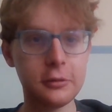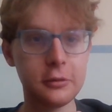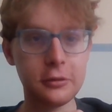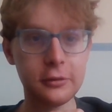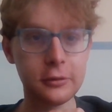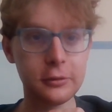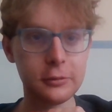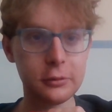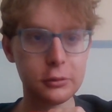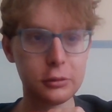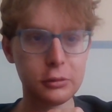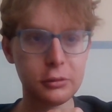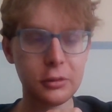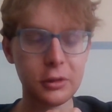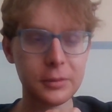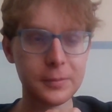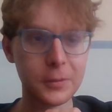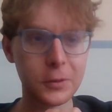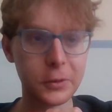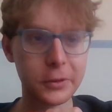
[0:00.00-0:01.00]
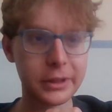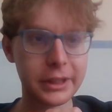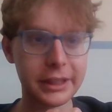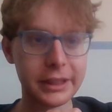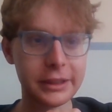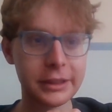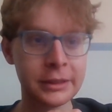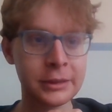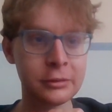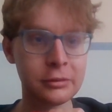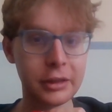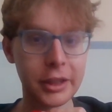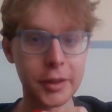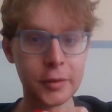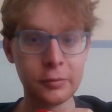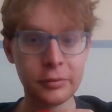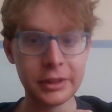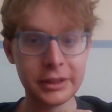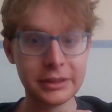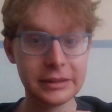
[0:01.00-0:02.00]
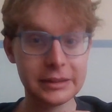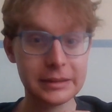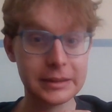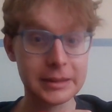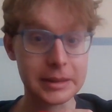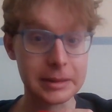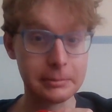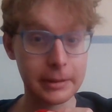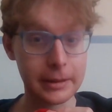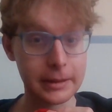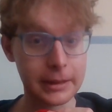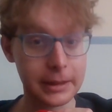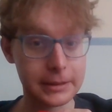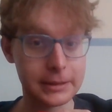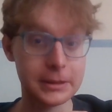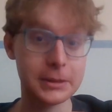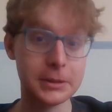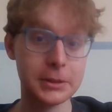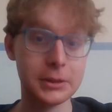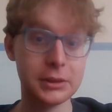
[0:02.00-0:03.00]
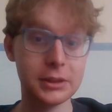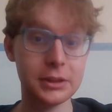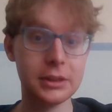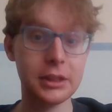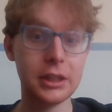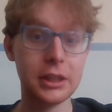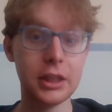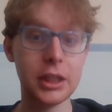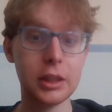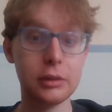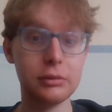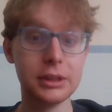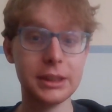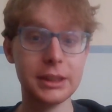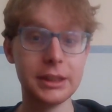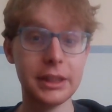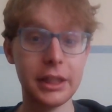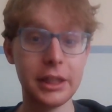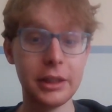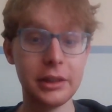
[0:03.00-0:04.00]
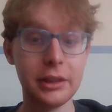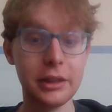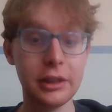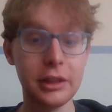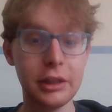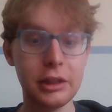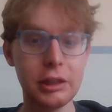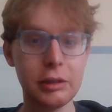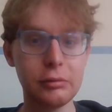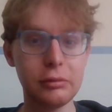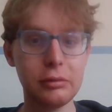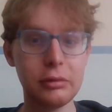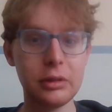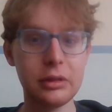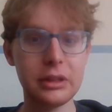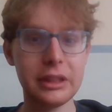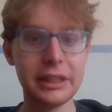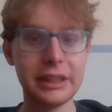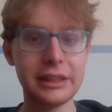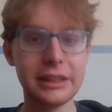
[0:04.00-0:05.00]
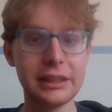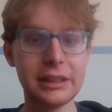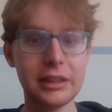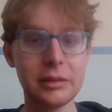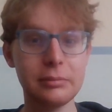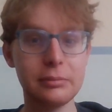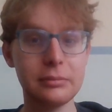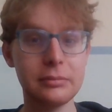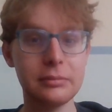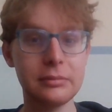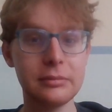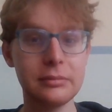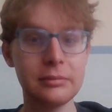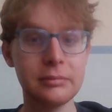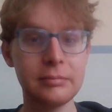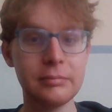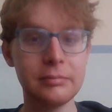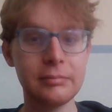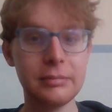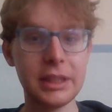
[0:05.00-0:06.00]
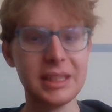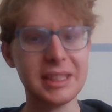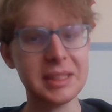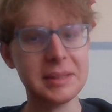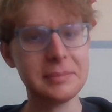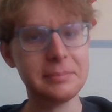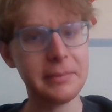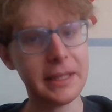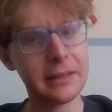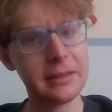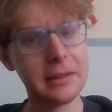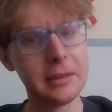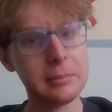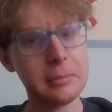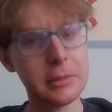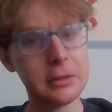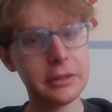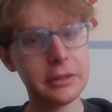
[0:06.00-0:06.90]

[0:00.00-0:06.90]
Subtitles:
or who are more like right-wing sympathizers, I would say, were like expecting